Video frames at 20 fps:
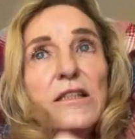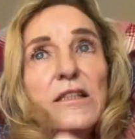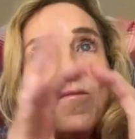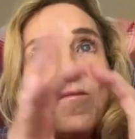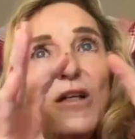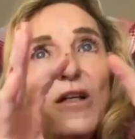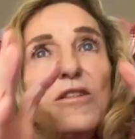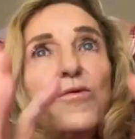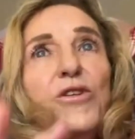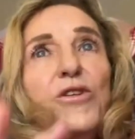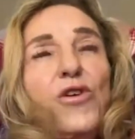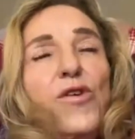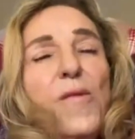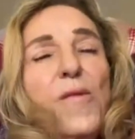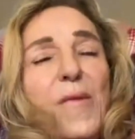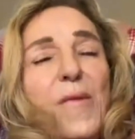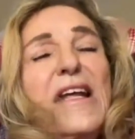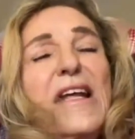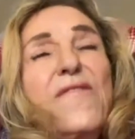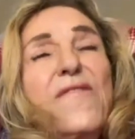sometimes what you
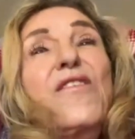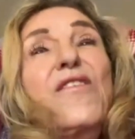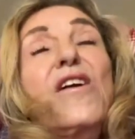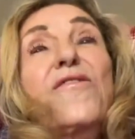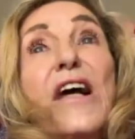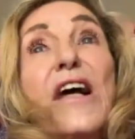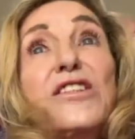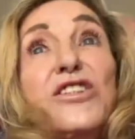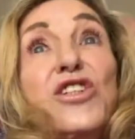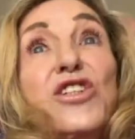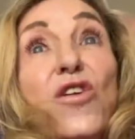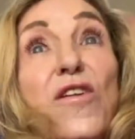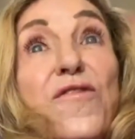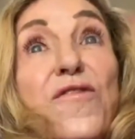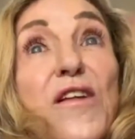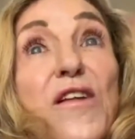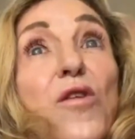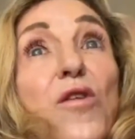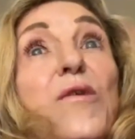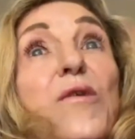hear. But even if that's the only
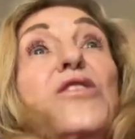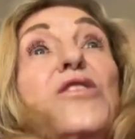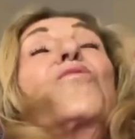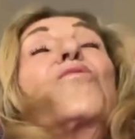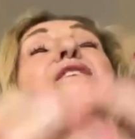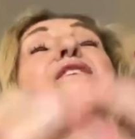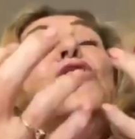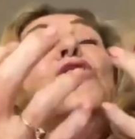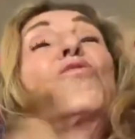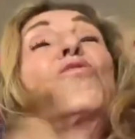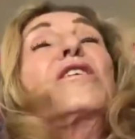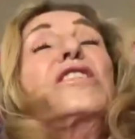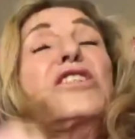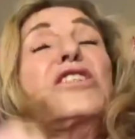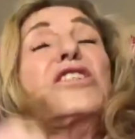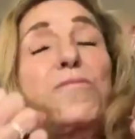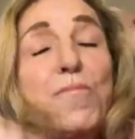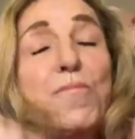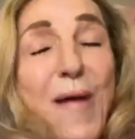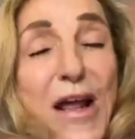thing that we do it
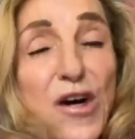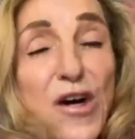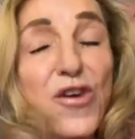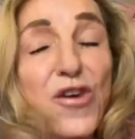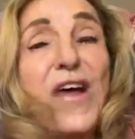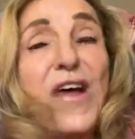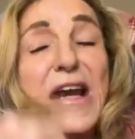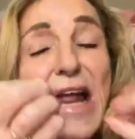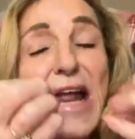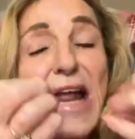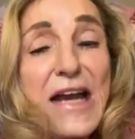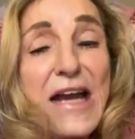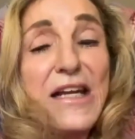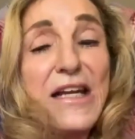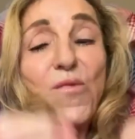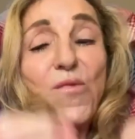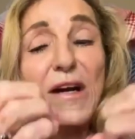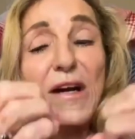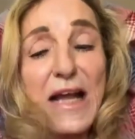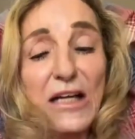better than
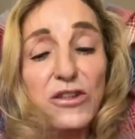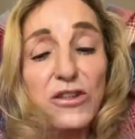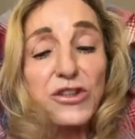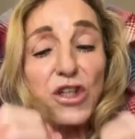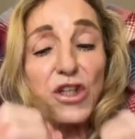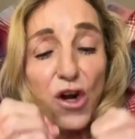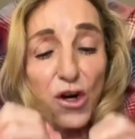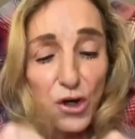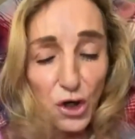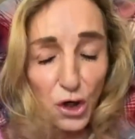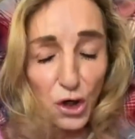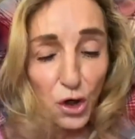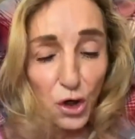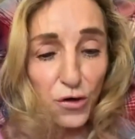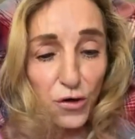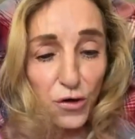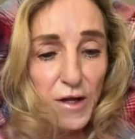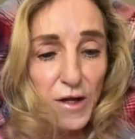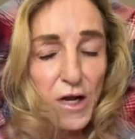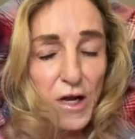anyone else on
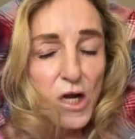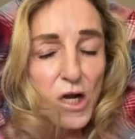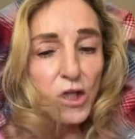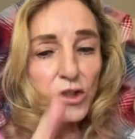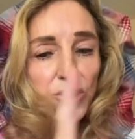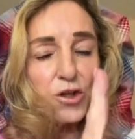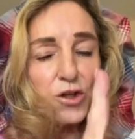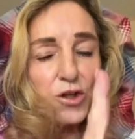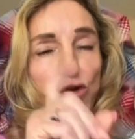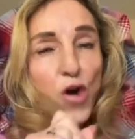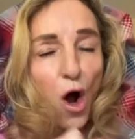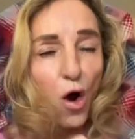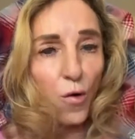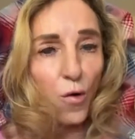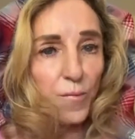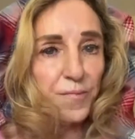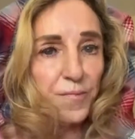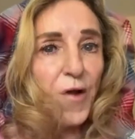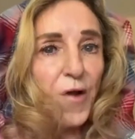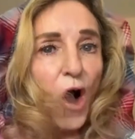earth. So
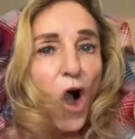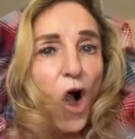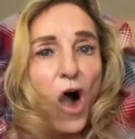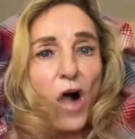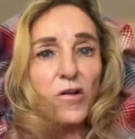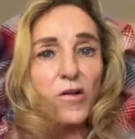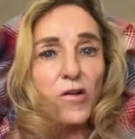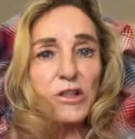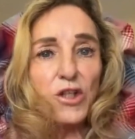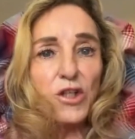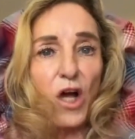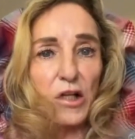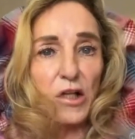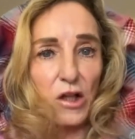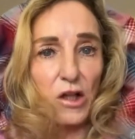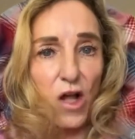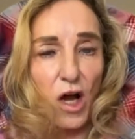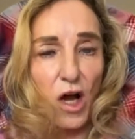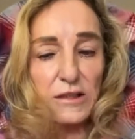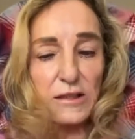no, all is not
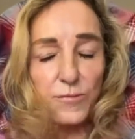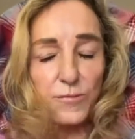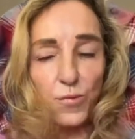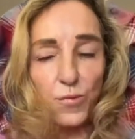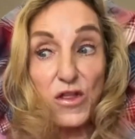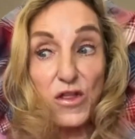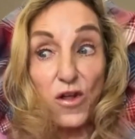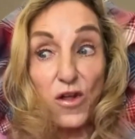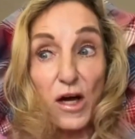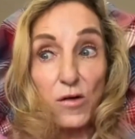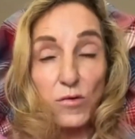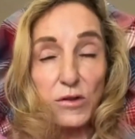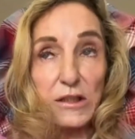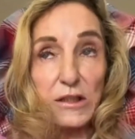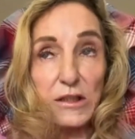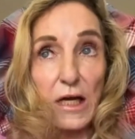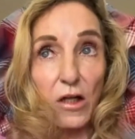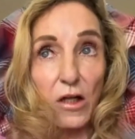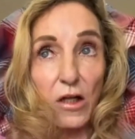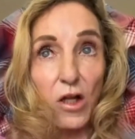lost. We thought it was
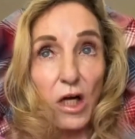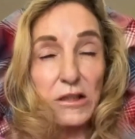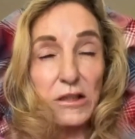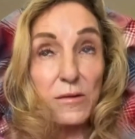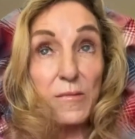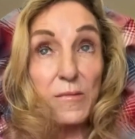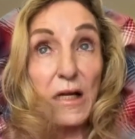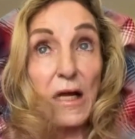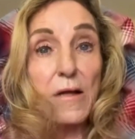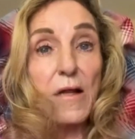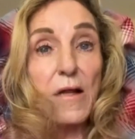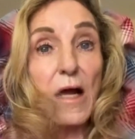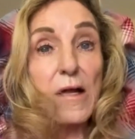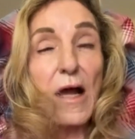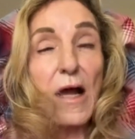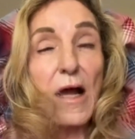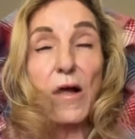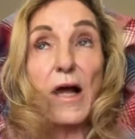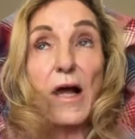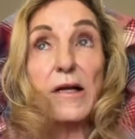kind of lost. I mean,
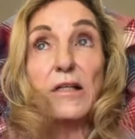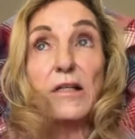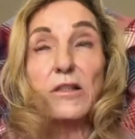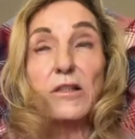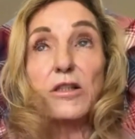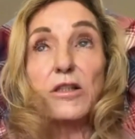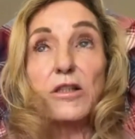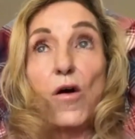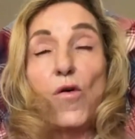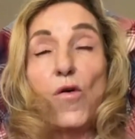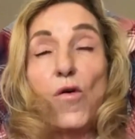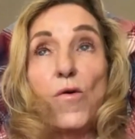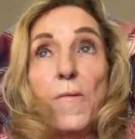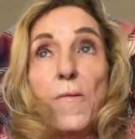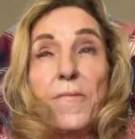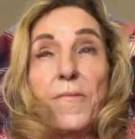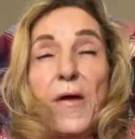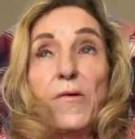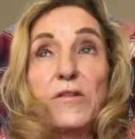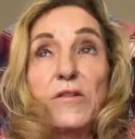
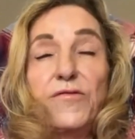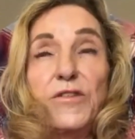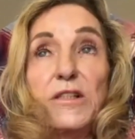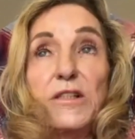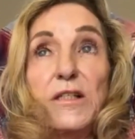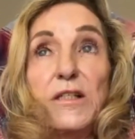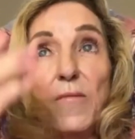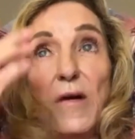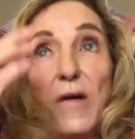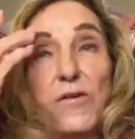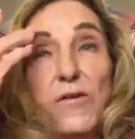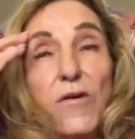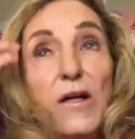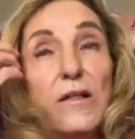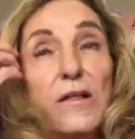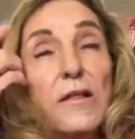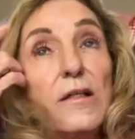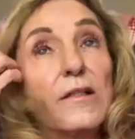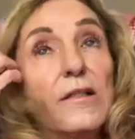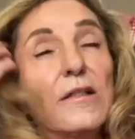I was visiting my
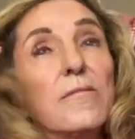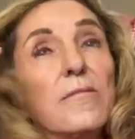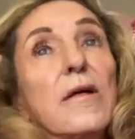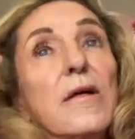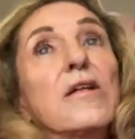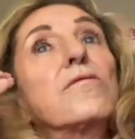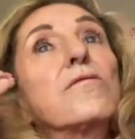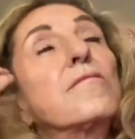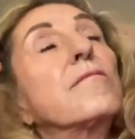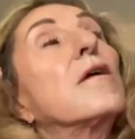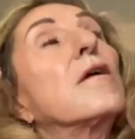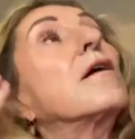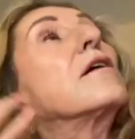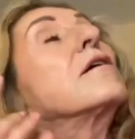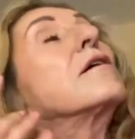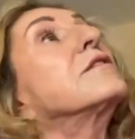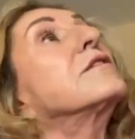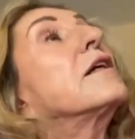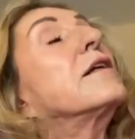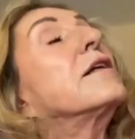grandkids and my
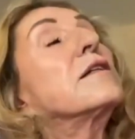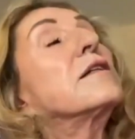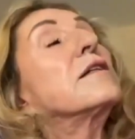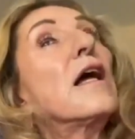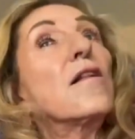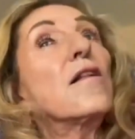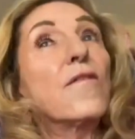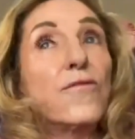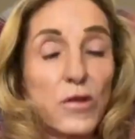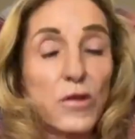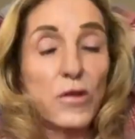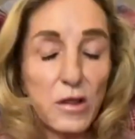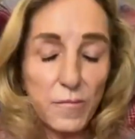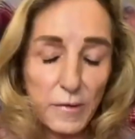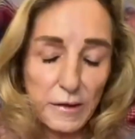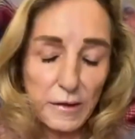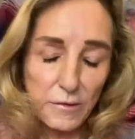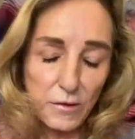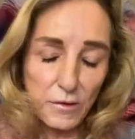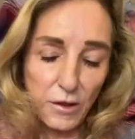son in California,
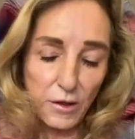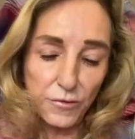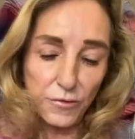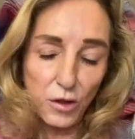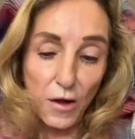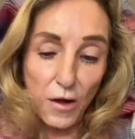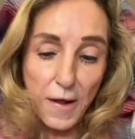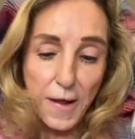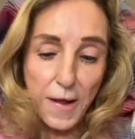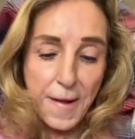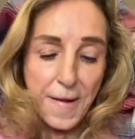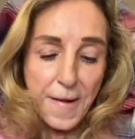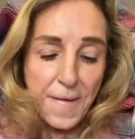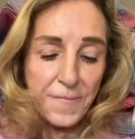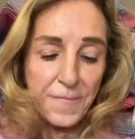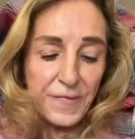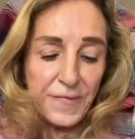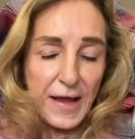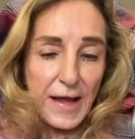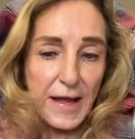my daughter-in-law,
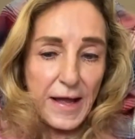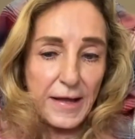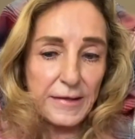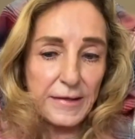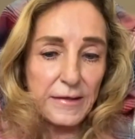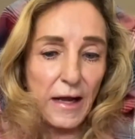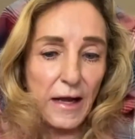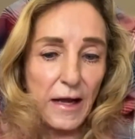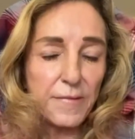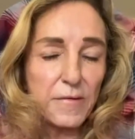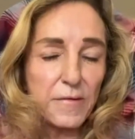and